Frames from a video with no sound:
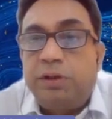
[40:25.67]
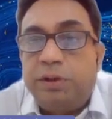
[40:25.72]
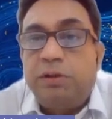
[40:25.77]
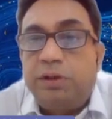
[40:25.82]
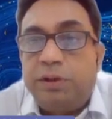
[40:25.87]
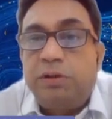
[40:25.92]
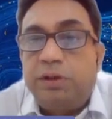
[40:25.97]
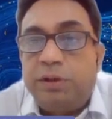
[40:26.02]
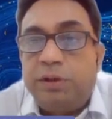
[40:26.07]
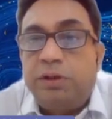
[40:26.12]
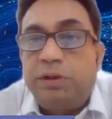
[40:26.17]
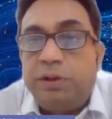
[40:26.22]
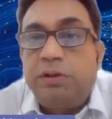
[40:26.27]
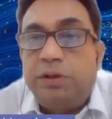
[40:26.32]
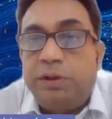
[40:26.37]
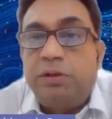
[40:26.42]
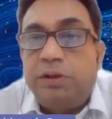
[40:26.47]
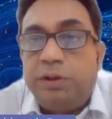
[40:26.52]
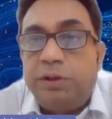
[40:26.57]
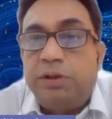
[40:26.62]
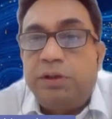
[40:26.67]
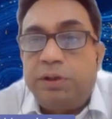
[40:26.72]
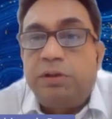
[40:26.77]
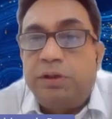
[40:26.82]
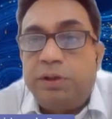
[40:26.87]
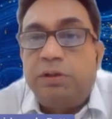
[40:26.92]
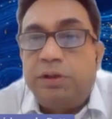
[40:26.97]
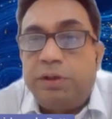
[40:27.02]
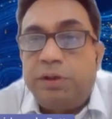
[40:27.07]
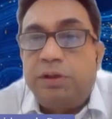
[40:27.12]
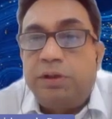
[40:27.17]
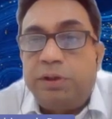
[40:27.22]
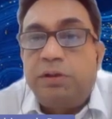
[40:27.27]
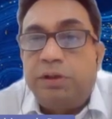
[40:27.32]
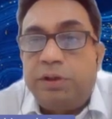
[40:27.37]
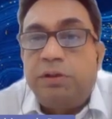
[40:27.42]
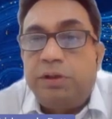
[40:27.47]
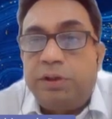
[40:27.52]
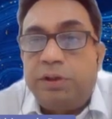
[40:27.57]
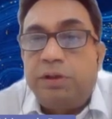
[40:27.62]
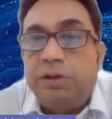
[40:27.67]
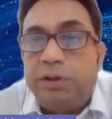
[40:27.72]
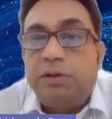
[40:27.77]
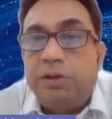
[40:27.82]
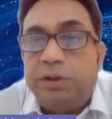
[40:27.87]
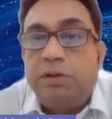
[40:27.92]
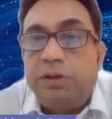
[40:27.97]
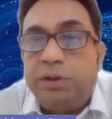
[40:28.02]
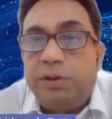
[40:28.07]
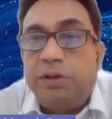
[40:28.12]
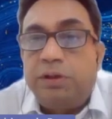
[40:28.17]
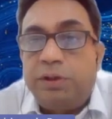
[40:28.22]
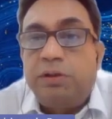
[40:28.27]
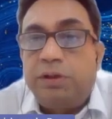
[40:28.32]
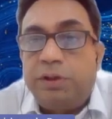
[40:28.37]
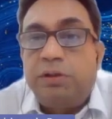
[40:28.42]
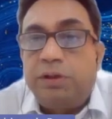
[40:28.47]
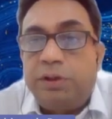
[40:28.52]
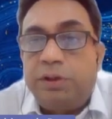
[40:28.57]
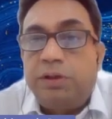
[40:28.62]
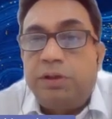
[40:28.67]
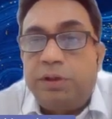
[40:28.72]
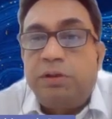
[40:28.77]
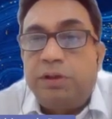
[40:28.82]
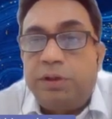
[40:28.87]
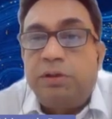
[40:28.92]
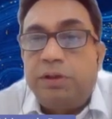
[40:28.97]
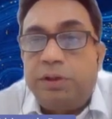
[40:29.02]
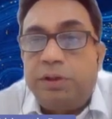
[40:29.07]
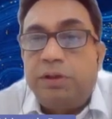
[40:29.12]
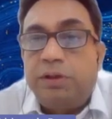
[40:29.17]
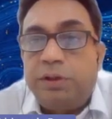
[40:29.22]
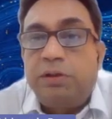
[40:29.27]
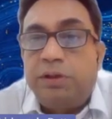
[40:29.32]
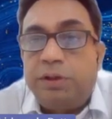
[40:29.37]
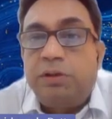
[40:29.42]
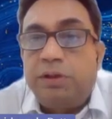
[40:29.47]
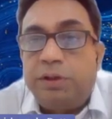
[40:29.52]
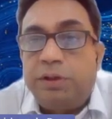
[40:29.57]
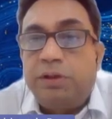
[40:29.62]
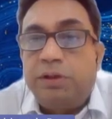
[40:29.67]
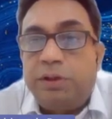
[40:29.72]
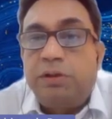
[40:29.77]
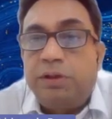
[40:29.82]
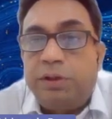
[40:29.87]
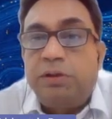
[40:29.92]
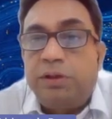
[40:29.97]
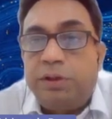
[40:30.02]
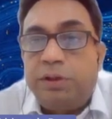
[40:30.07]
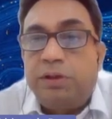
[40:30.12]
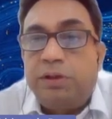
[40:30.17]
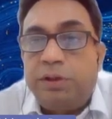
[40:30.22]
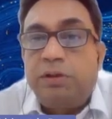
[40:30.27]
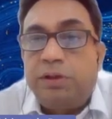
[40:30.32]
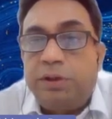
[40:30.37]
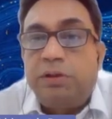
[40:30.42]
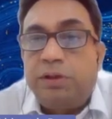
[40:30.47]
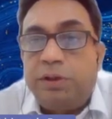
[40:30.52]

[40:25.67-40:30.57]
to squarely target and fulfill needs within this cohort.